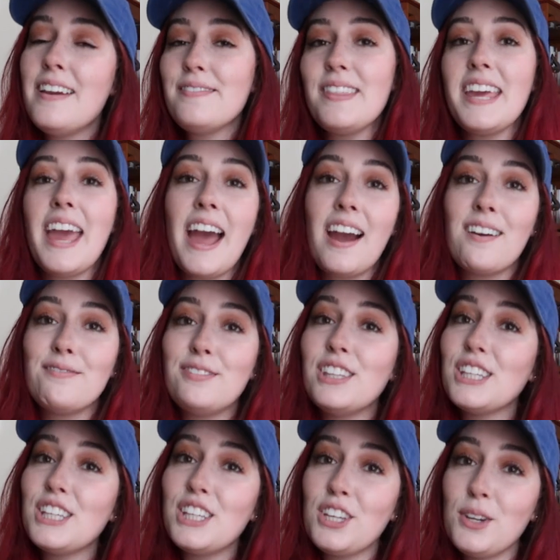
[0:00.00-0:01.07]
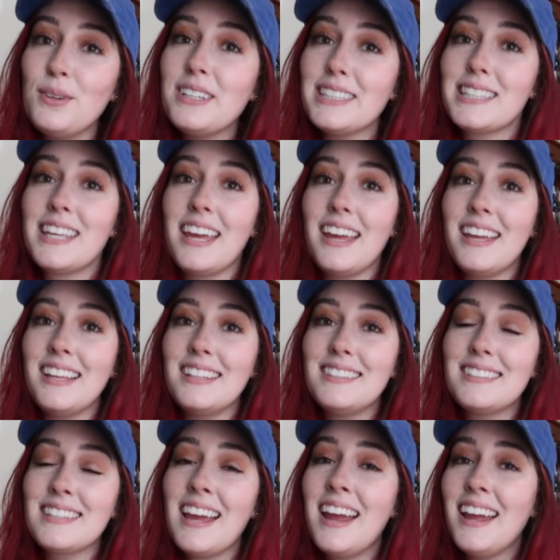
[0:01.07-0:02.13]
They have the cutest kids
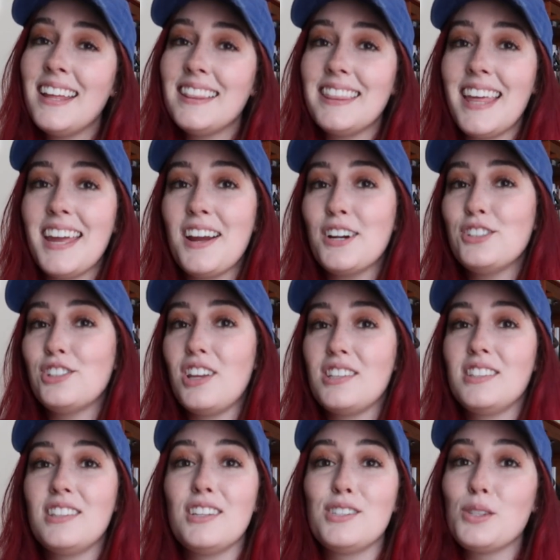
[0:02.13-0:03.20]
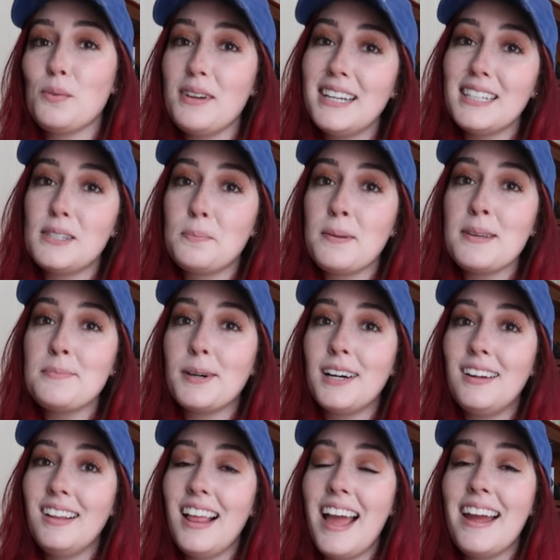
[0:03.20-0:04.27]
they are just the sweetest
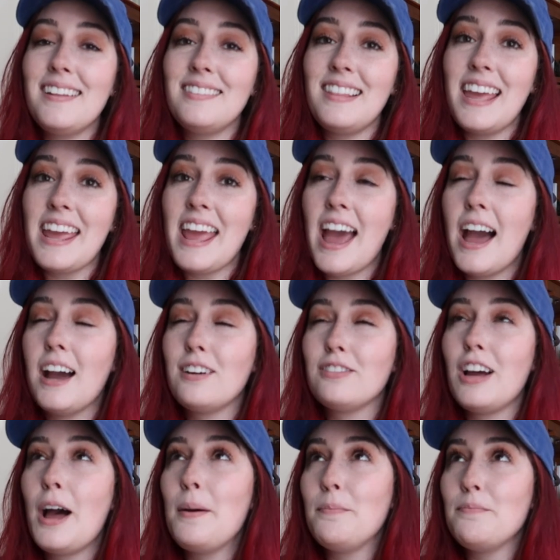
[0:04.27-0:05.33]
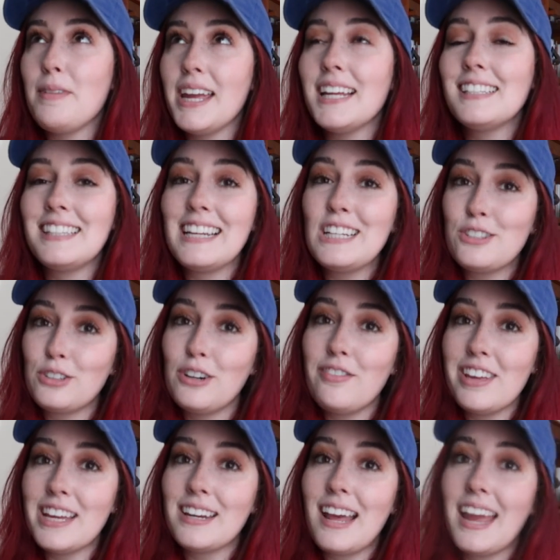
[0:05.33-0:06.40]
people and they have amazing trivia